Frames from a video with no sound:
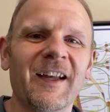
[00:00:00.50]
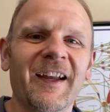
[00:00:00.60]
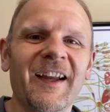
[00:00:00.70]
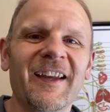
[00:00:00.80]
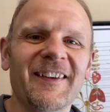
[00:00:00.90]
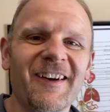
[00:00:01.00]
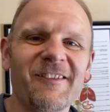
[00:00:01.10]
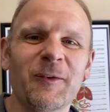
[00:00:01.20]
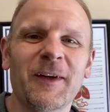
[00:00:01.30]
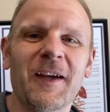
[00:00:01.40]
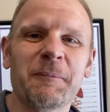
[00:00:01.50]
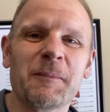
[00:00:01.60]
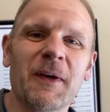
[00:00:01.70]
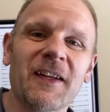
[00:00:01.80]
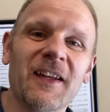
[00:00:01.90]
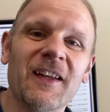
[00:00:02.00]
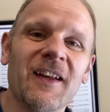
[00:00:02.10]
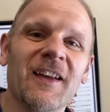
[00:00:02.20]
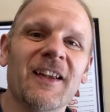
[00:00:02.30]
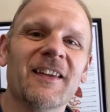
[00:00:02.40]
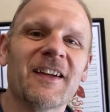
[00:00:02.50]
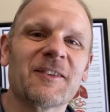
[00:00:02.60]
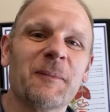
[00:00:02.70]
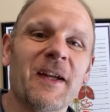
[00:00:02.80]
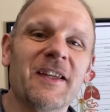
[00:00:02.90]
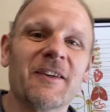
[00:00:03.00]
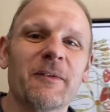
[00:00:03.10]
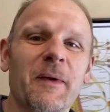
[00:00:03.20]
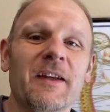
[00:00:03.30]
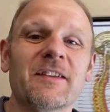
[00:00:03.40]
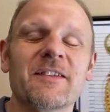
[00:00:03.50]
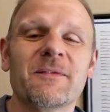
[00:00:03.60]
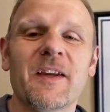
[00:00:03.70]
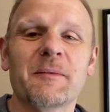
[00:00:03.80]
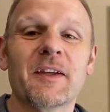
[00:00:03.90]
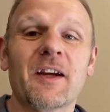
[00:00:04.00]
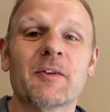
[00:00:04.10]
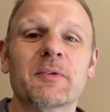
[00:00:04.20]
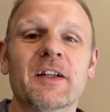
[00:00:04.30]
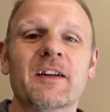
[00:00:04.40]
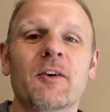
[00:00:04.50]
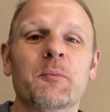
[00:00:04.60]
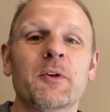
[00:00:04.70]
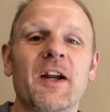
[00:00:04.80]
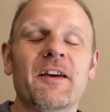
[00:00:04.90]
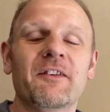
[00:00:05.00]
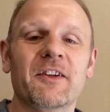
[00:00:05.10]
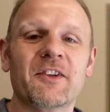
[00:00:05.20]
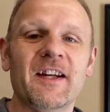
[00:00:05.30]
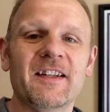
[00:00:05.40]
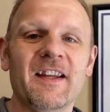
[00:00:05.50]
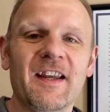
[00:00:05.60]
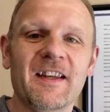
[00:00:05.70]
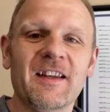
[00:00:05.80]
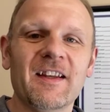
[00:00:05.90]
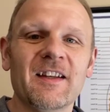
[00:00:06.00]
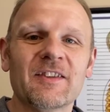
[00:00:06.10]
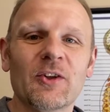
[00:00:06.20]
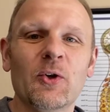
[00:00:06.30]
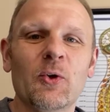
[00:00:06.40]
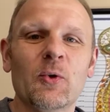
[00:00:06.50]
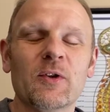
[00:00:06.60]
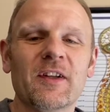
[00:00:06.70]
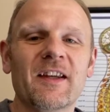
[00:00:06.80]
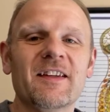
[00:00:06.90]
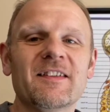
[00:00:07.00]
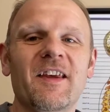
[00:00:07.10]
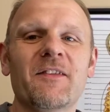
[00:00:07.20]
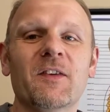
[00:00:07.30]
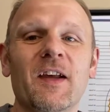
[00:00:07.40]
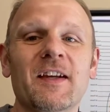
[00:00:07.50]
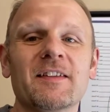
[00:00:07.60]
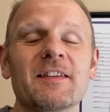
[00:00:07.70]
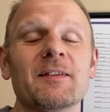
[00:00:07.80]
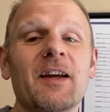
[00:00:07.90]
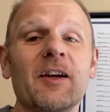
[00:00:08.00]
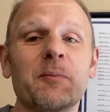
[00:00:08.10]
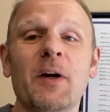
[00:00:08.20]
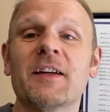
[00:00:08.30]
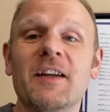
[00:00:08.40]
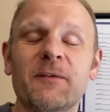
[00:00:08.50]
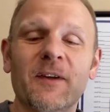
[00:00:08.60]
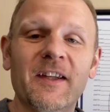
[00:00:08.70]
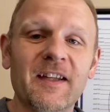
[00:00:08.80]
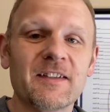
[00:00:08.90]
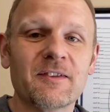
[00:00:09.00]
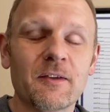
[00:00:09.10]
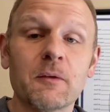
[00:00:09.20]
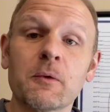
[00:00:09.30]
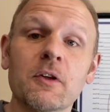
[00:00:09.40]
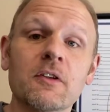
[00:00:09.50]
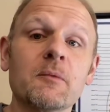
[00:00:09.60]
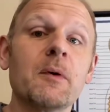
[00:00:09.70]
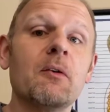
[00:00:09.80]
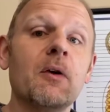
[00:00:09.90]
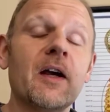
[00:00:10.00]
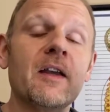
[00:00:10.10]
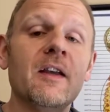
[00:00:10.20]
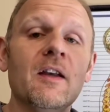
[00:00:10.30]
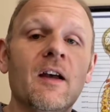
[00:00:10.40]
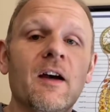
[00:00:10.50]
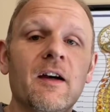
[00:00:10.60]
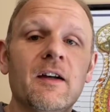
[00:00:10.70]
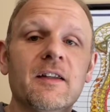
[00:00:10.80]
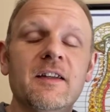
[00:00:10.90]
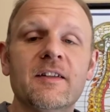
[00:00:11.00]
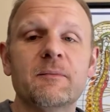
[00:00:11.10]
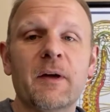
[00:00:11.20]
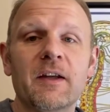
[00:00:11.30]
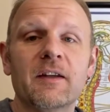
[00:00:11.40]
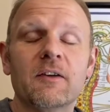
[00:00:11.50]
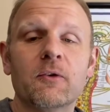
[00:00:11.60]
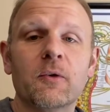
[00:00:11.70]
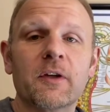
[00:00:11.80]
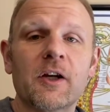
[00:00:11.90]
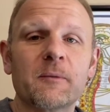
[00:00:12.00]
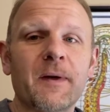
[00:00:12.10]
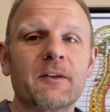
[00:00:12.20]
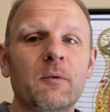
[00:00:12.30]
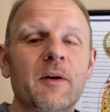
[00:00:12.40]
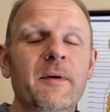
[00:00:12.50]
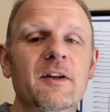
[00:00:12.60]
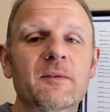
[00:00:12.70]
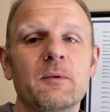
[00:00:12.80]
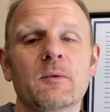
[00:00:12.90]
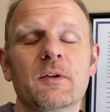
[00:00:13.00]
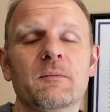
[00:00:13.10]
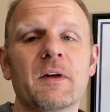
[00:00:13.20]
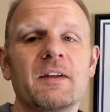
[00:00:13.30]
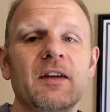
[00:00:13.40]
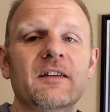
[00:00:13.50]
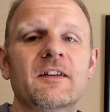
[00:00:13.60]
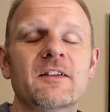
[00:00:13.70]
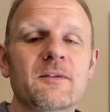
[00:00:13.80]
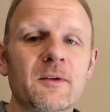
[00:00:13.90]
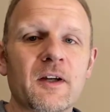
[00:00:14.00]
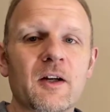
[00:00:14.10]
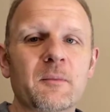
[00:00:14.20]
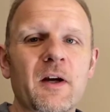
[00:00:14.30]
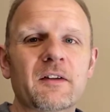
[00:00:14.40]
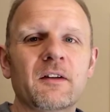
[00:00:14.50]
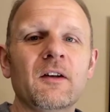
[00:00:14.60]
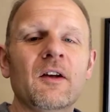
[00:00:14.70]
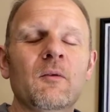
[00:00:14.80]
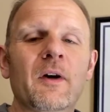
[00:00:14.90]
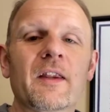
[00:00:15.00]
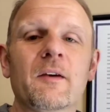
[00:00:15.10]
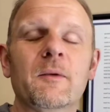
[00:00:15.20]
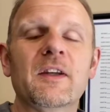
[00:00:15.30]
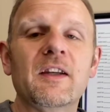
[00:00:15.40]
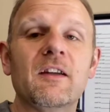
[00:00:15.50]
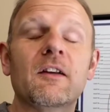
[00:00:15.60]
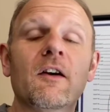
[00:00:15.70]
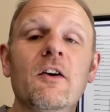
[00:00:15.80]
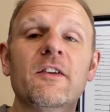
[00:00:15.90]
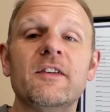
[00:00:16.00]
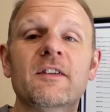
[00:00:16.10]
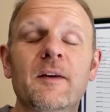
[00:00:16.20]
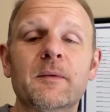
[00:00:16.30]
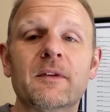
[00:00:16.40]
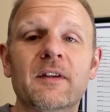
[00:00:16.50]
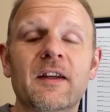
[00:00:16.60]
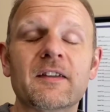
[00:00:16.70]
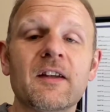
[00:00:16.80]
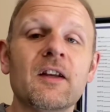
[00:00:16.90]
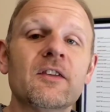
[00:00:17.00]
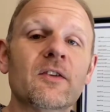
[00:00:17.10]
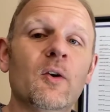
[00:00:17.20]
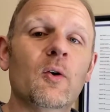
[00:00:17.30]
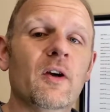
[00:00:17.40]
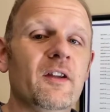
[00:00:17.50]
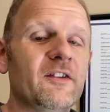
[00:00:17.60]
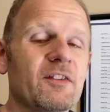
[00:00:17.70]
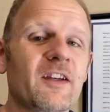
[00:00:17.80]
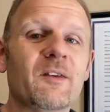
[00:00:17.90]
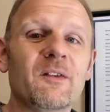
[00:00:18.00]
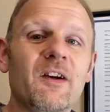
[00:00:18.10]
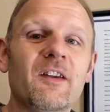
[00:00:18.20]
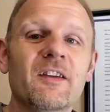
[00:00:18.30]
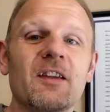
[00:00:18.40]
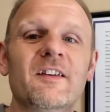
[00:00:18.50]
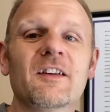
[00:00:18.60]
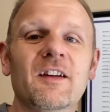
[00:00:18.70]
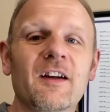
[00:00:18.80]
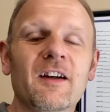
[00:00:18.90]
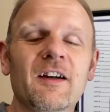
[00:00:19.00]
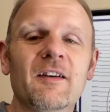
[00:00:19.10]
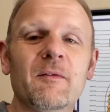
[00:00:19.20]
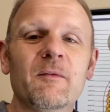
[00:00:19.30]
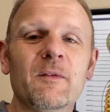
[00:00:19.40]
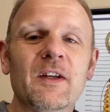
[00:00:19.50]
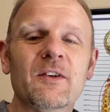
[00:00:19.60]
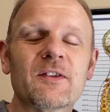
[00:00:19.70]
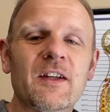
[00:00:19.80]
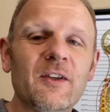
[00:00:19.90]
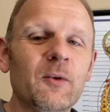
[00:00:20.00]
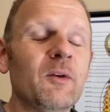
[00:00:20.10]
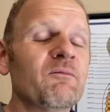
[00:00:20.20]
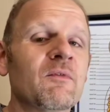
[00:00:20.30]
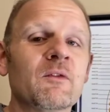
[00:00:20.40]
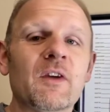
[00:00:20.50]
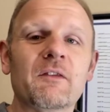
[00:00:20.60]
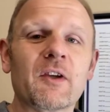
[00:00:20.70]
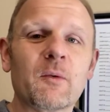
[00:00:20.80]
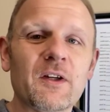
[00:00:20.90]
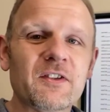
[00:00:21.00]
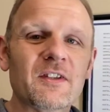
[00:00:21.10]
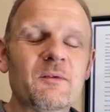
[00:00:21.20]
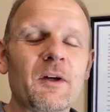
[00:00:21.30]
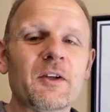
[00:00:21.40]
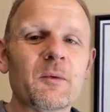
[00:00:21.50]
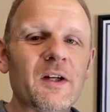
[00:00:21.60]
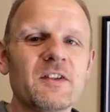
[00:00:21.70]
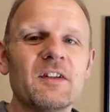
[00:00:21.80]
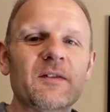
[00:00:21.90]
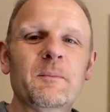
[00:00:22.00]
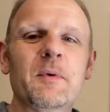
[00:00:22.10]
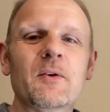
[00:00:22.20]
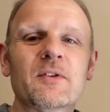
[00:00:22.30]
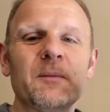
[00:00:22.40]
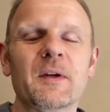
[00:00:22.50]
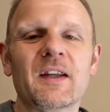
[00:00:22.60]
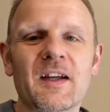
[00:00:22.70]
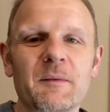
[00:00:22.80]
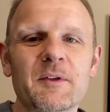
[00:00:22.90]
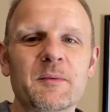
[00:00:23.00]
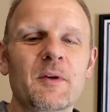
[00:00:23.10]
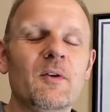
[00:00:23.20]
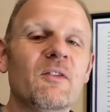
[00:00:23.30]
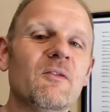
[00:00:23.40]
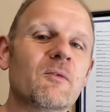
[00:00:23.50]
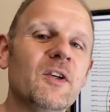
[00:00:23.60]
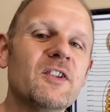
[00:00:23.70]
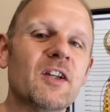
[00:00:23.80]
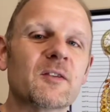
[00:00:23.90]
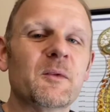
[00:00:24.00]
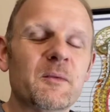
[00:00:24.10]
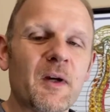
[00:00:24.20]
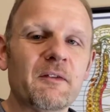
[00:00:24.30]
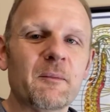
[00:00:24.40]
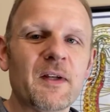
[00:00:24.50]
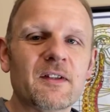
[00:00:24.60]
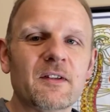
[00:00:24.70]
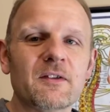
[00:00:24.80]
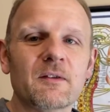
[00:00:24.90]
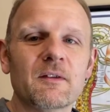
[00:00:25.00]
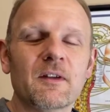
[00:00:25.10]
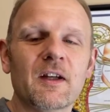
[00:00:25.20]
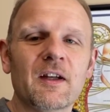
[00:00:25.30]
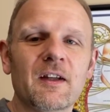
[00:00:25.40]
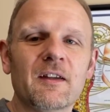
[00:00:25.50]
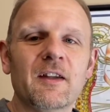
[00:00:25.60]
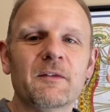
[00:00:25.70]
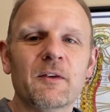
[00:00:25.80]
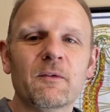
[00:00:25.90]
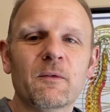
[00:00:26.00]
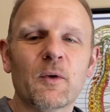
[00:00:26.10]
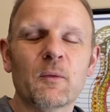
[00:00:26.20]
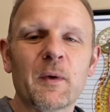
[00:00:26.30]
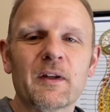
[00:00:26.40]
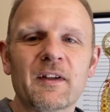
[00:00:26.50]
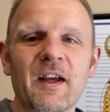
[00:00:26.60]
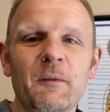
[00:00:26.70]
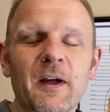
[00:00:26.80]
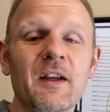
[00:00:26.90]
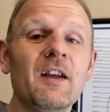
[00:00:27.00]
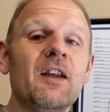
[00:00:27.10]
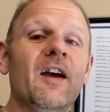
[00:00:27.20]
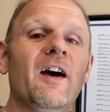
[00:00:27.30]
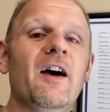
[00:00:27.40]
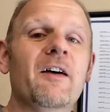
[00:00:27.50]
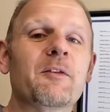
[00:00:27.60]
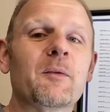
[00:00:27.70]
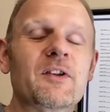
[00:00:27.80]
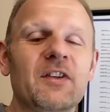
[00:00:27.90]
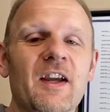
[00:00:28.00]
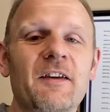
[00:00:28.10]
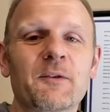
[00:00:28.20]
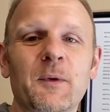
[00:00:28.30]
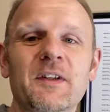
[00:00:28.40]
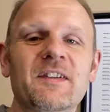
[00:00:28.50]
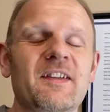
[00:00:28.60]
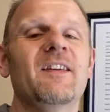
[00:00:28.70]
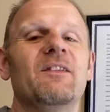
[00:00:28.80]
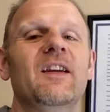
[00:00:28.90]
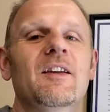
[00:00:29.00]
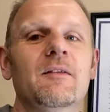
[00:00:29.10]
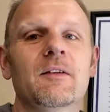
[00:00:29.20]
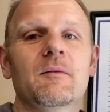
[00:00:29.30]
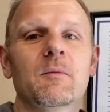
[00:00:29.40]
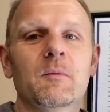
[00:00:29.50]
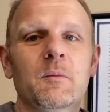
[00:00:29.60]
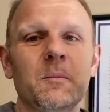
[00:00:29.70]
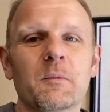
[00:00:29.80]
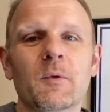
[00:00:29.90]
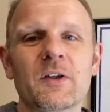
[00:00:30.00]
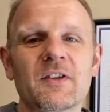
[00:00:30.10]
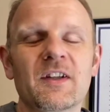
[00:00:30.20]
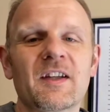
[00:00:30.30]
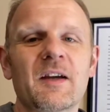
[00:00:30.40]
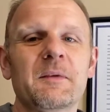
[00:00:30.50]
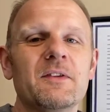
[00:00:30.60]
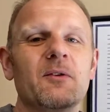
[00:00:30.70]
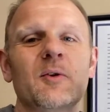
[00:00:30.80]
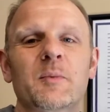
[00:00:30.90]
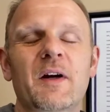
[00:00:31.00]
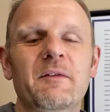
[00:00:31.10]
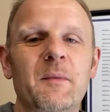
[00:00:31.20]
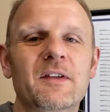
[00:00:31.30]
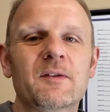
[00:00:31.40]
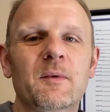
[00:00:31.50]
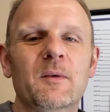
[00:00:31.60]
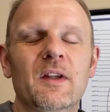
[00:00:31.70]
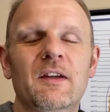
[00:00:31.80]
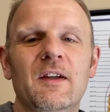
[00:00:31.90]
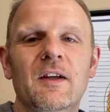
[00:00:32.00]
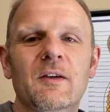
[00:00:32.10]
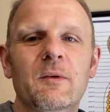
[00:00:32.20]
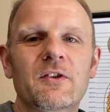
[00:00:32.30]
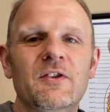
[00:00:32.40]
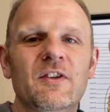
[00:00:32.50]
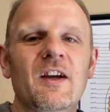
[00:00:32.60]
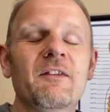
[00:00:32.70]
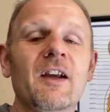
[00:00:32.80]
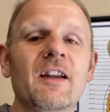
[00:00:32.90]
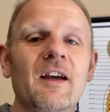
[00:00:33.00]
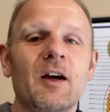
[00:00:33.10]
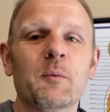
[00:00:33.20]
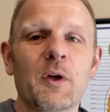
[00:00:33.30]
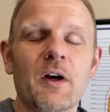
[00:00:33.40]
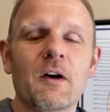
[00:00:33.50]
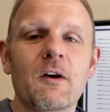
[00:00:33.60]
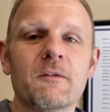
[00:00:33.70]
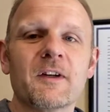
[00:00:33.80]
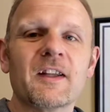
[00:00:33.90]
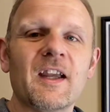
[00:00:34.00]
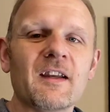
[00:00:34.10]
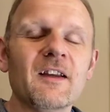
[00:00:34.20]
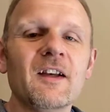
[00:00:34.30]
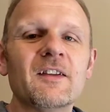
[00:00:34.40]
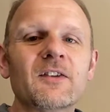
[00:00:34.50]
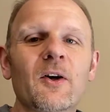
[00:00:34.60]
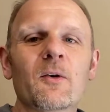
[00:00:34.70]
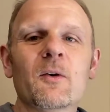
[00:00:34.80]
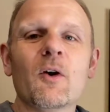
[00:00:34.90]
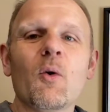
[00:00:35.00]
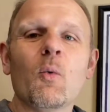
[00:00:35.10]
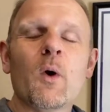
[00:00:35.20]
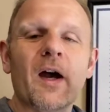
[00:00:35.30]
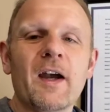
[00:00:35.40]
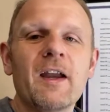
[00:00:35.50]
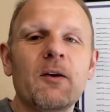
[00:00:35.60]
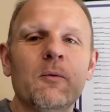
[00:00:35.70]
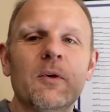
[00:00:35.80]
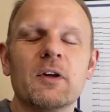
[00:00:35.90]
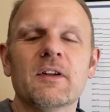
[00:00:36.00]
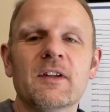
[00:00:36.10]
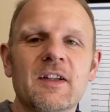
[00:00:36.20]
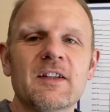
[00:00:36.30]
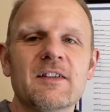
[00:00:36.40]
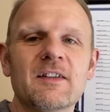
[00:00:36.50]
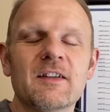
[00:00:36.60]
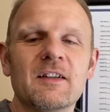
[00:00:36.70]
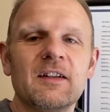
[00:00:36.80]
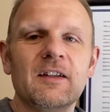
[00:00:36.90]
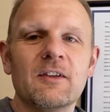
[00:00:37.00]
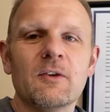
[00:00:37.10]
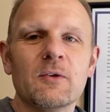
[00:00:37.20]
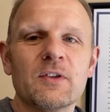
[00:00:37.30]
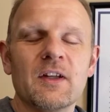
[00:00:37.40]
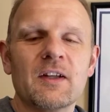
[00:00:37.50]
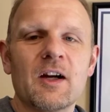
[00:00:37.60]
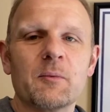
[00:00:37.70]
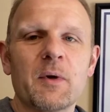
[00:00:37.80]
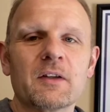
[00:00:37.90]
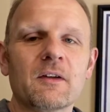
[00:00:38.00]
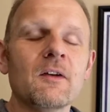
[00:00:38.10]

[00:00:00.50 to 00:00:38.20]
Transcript: Hey there everyone, happy Monday. Dr. Mike here from Anderson Family Chiropractic. Hope you're having a great day. So today's live class is chiropractic for kids. So we're going to talk about why kids might go to a chiropractor, why parents might take their kids to a chiropractor, why they would need it, and all these types of things. So just like with all the other videos I do, if you have any questions while you're watching this, post them in the comments below. Reach out to me private message if you feel better that way. If you're watching it afterwards, same thing. Question in the comments or private message me with any questions you have, and I'll help you out however I can. So why would kids need to go see a chiropractor?